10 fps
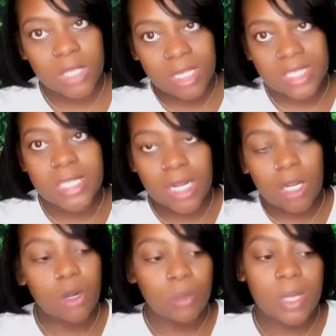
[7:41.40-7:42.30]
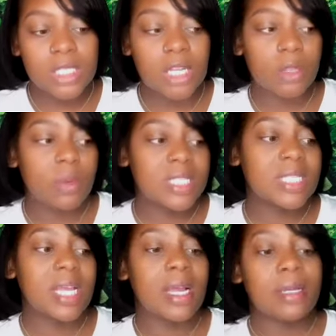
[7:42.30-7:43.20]
the skinnier ones are the
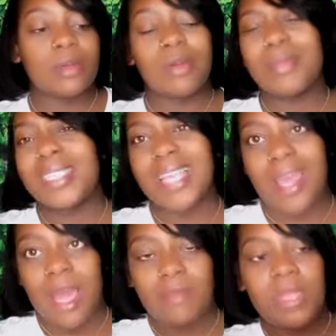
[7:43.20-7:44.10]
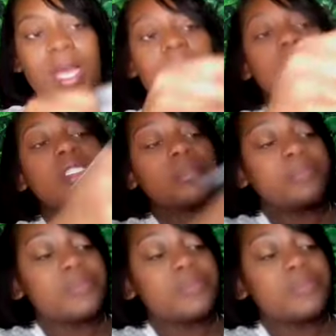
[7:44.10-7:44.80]
ones that I normally take out of the house.